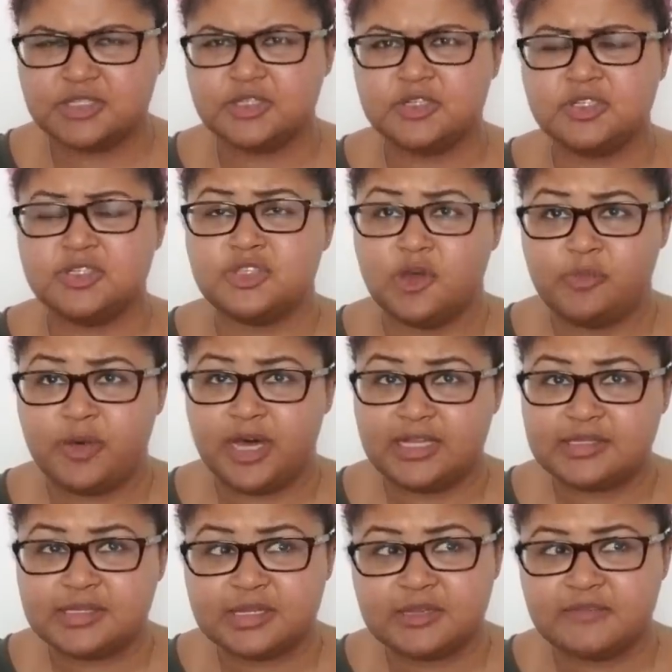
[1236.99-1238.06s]
you're so
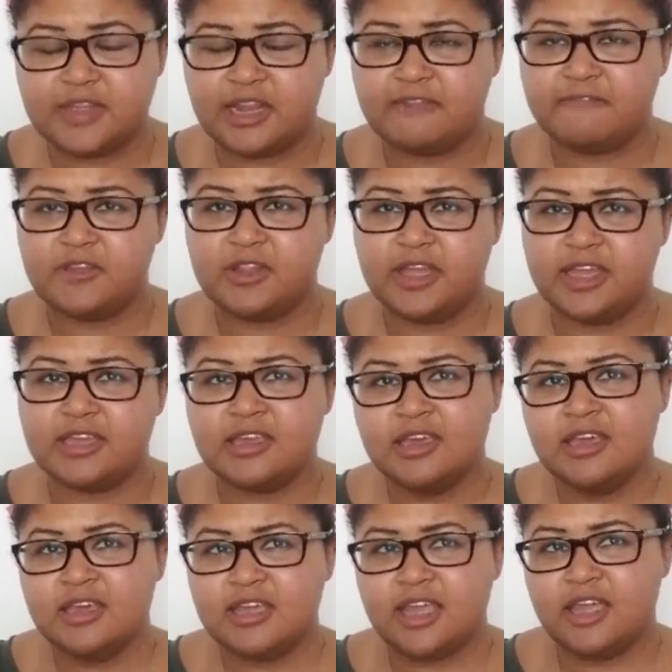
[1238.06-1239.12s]
positive that I feel like,
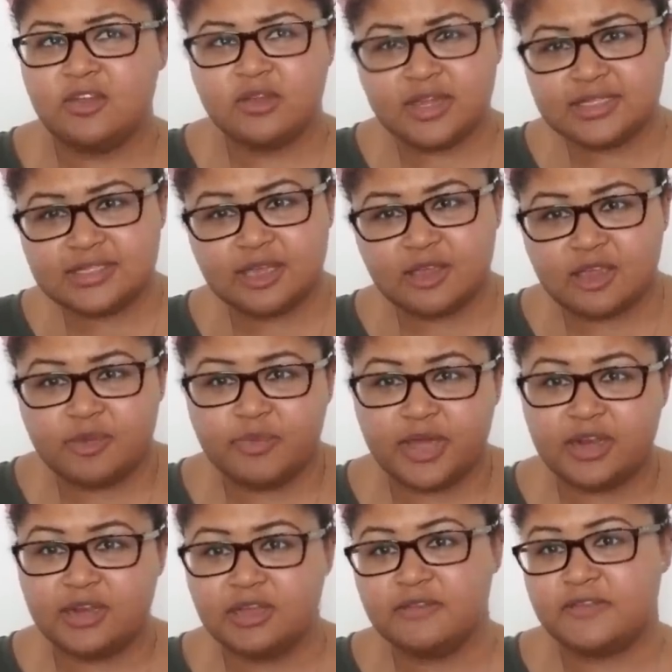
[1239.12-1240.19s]
can you guys get
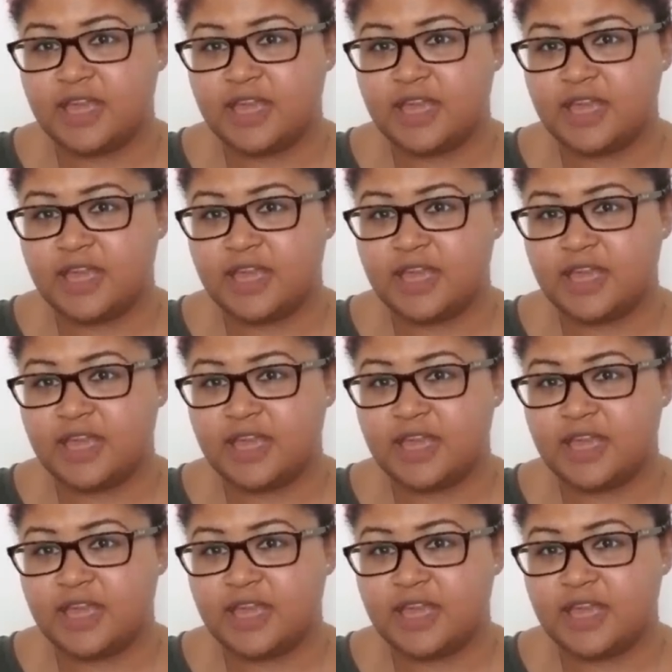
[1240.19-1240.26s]
competitive?